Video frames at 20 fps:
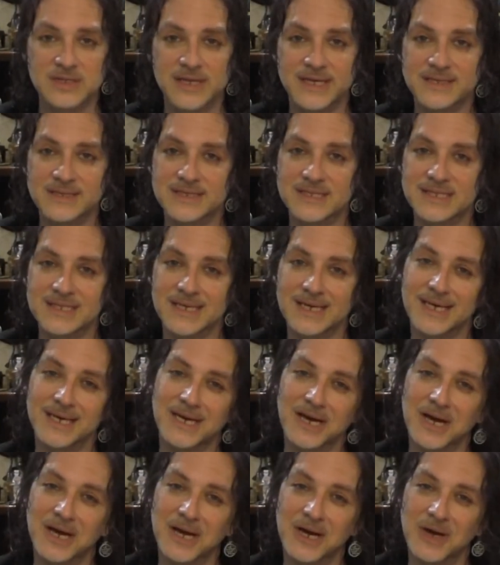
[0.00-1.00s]
Let's
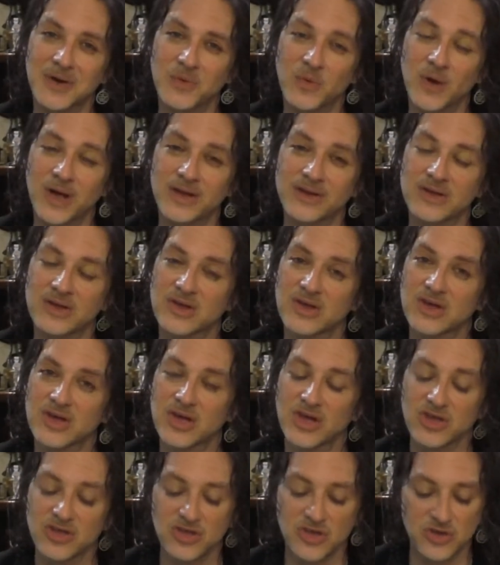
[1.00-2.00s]
see uh, what
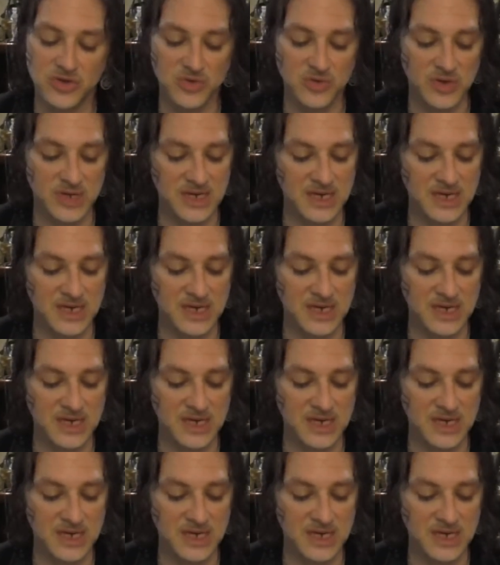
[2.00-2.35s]
you